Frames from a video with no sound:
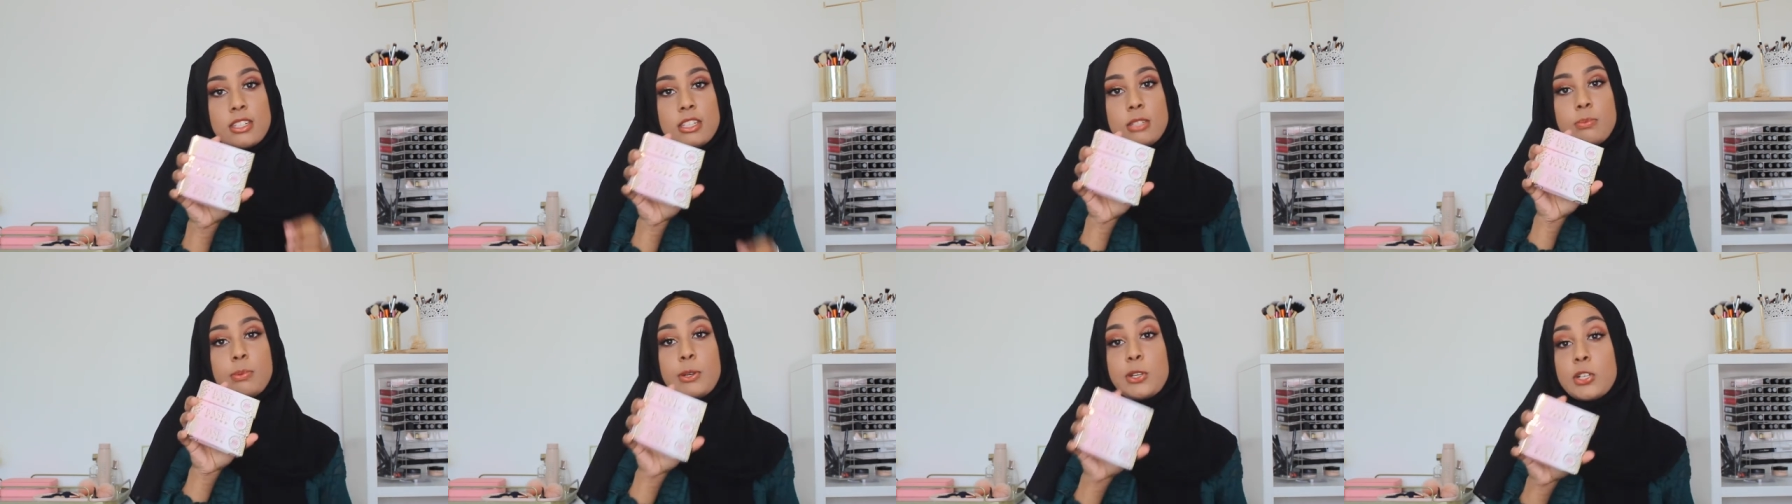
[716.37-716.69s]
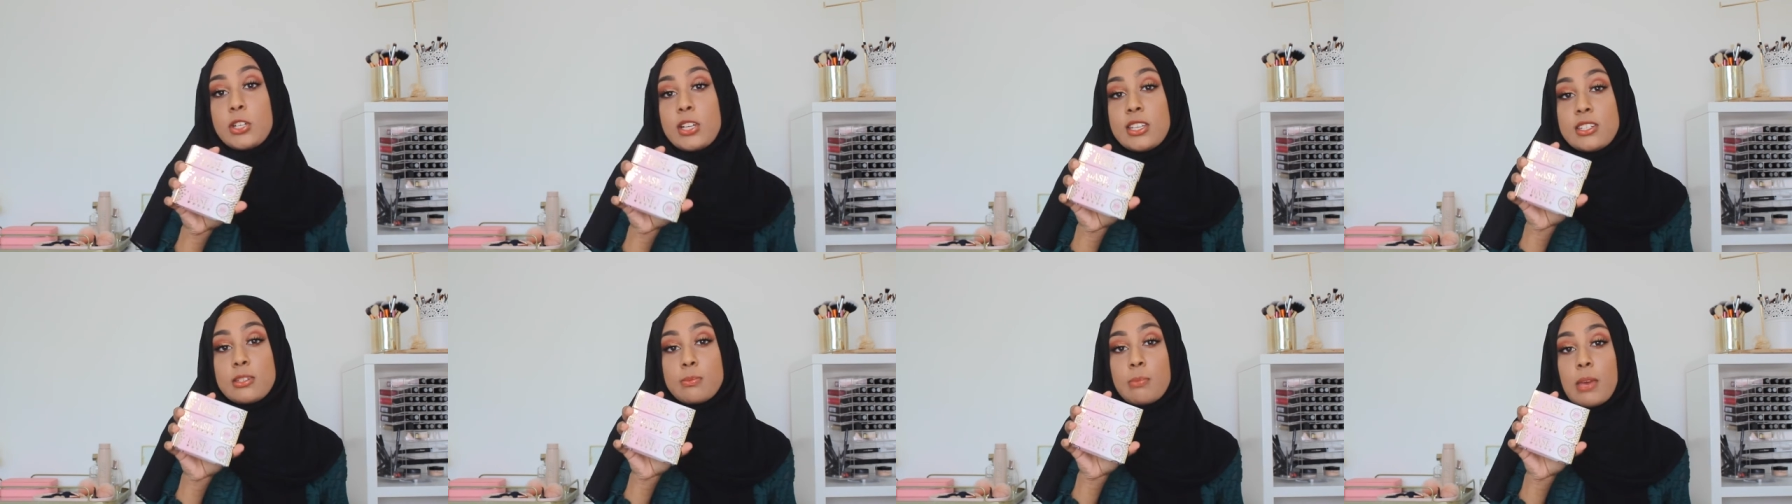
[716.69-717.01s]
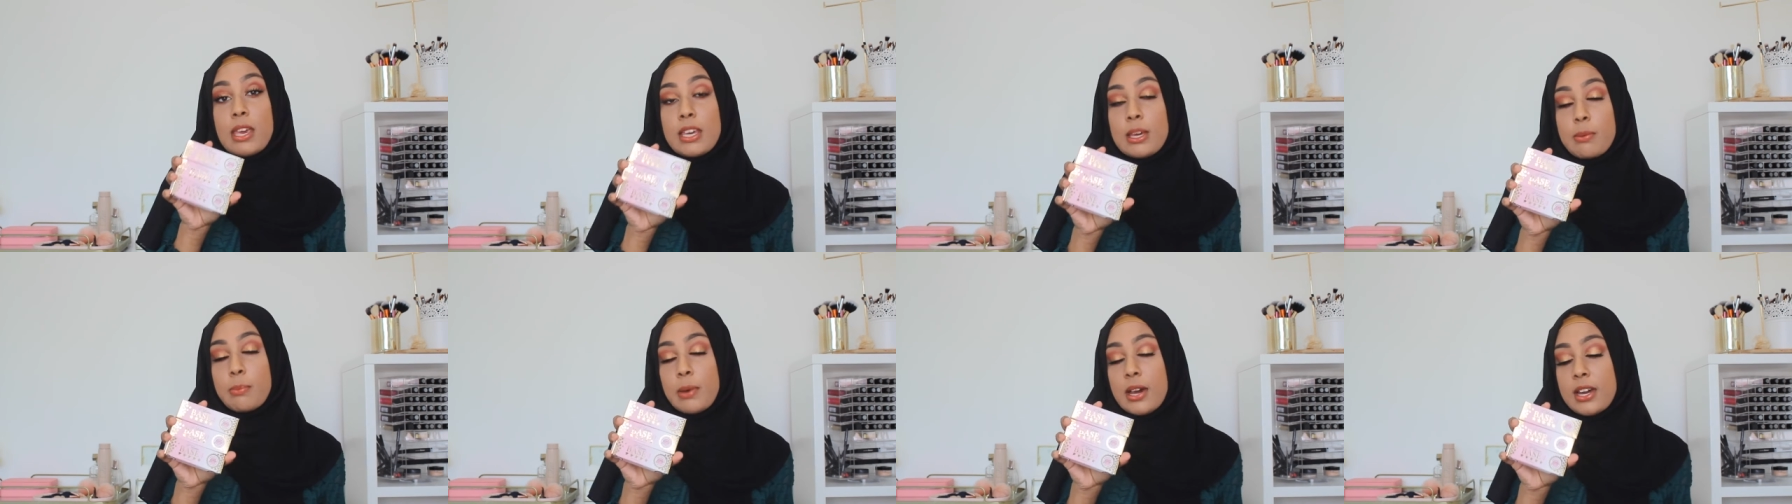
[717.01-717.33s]
especially as a
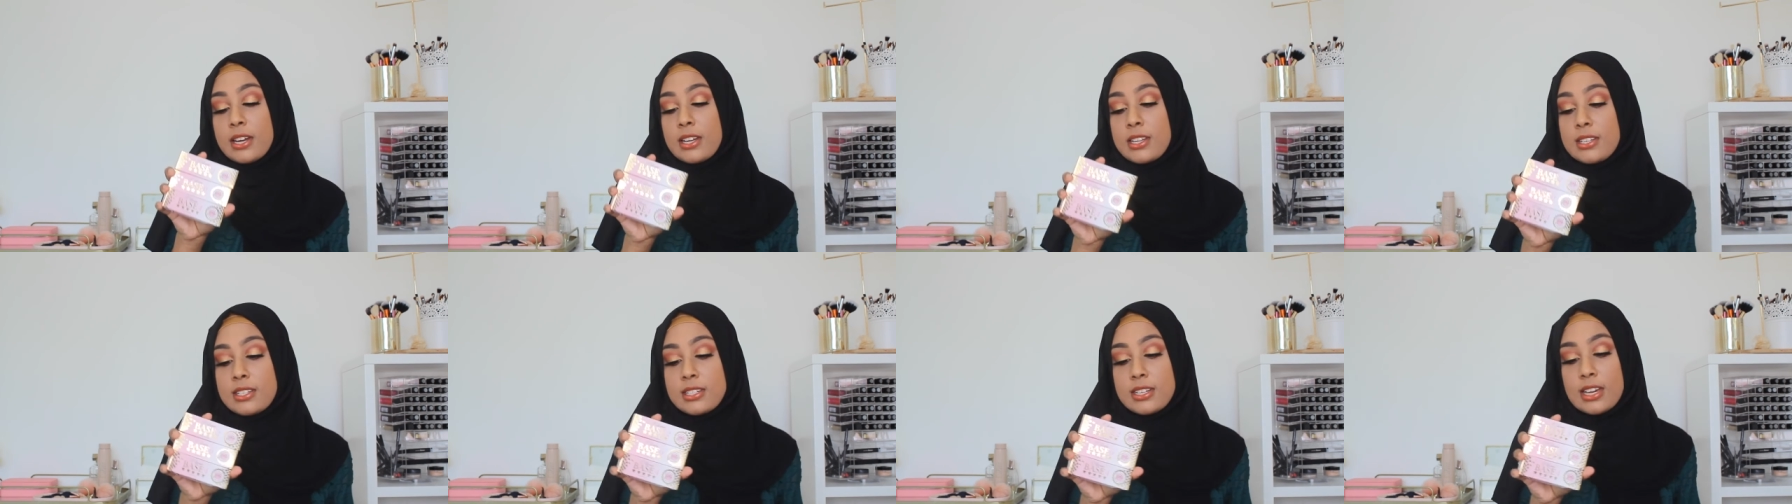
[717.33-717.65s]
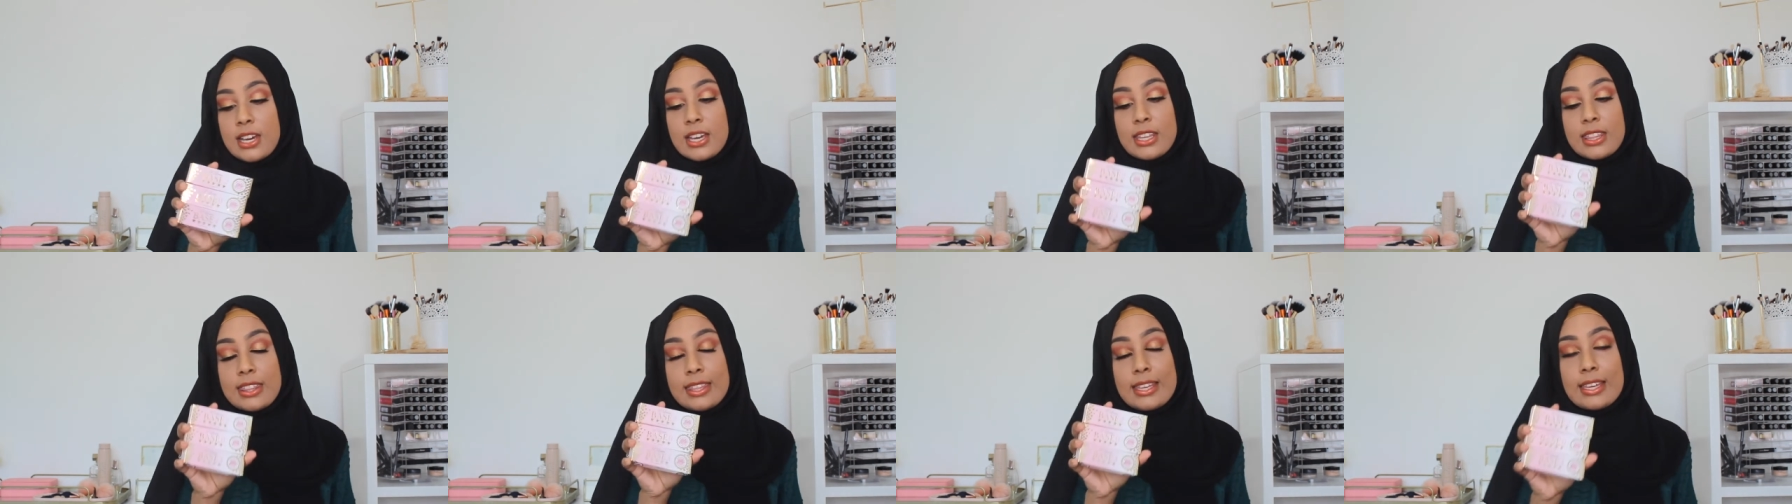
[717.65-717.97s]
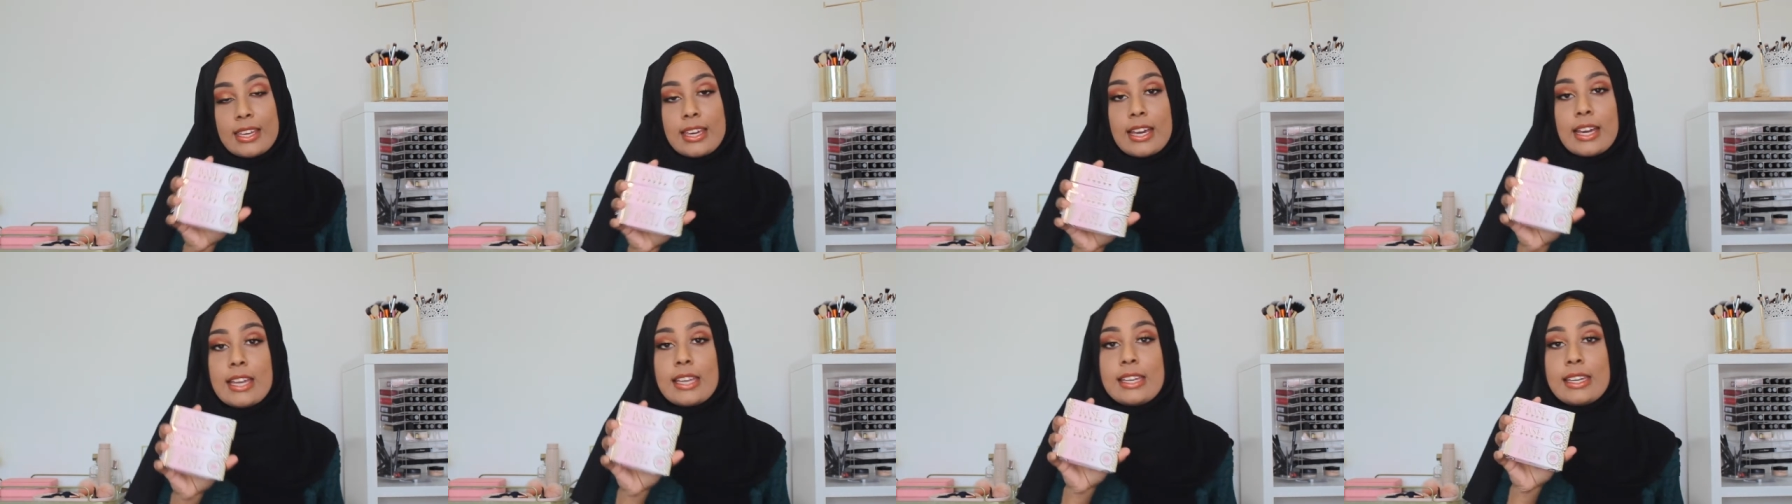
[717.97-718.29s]
makeup artist. I
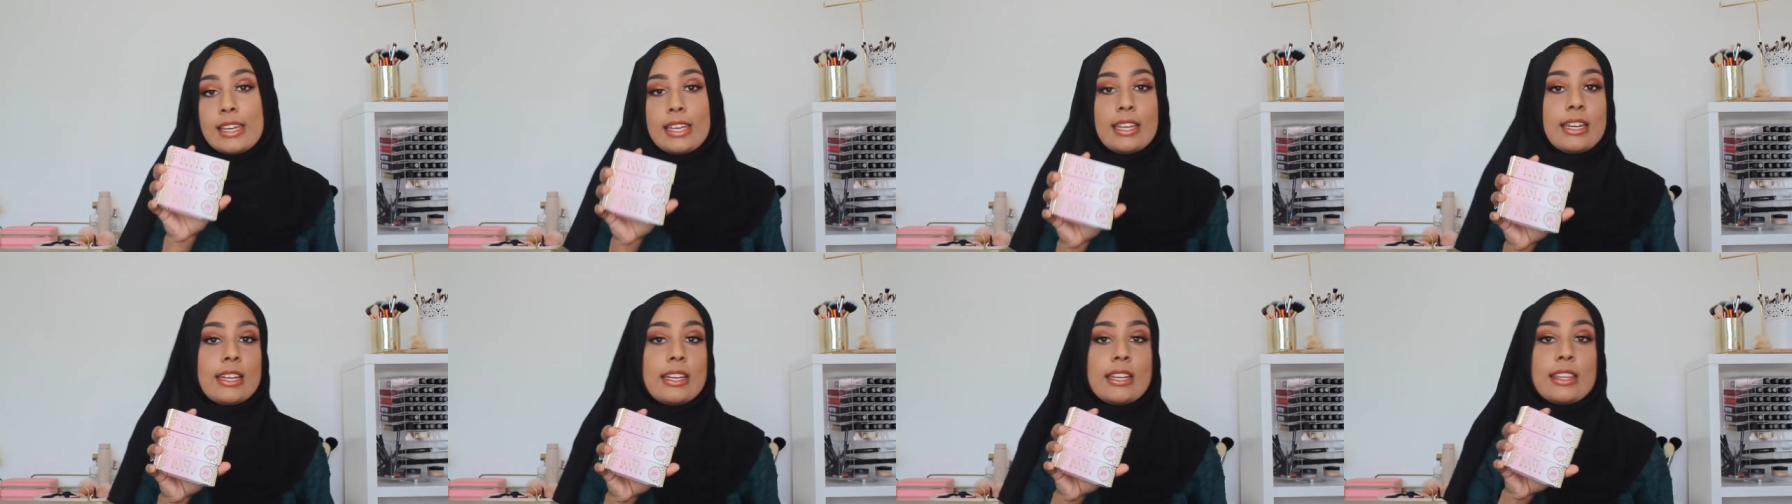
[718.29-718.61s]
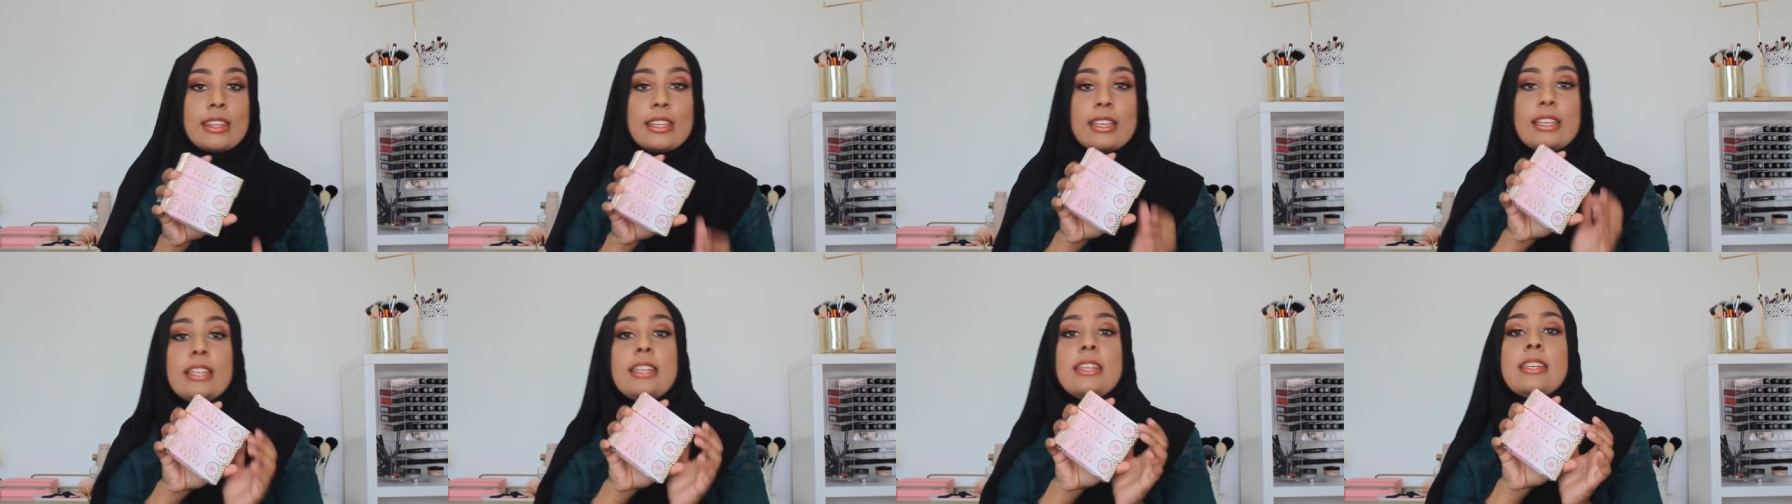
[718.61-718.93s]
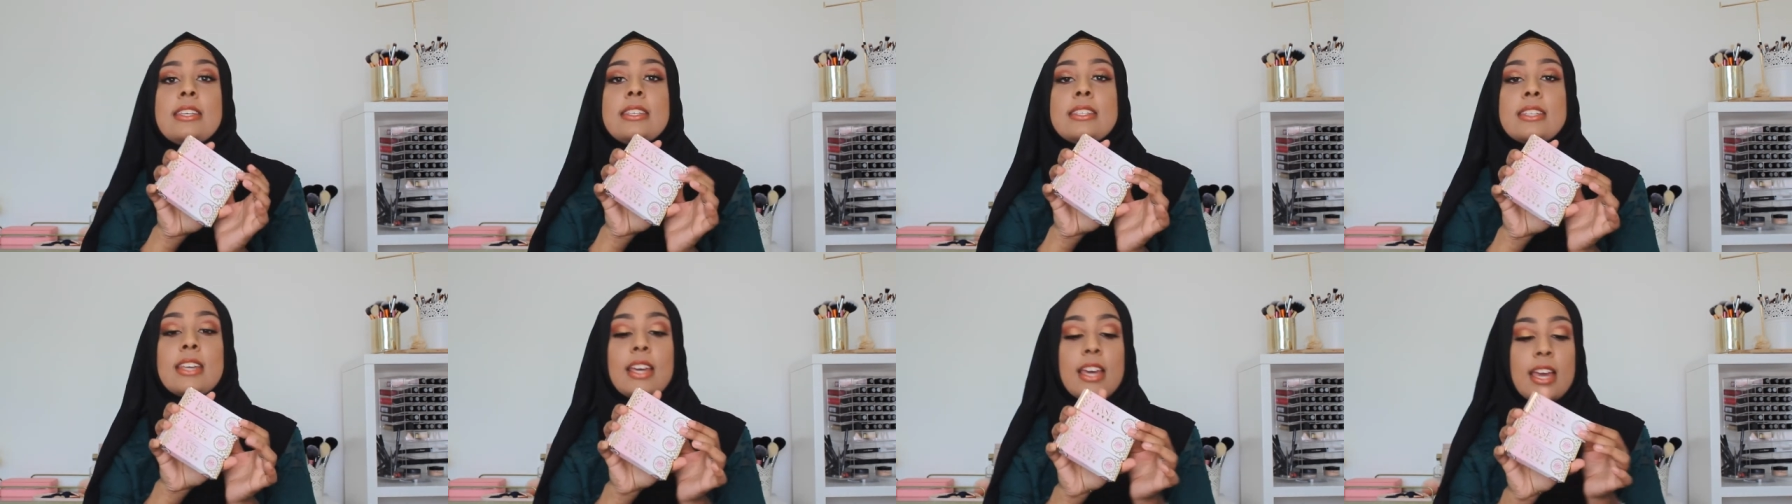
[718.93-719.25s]
think I needed
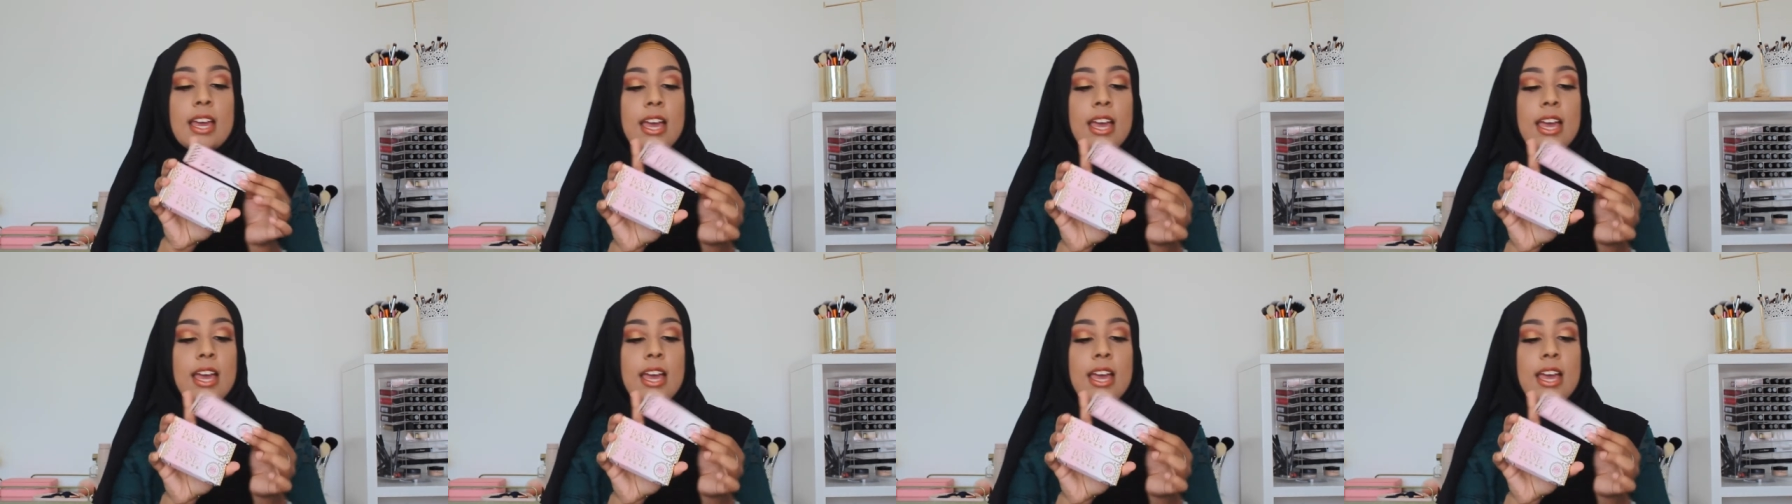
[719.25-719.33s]
these.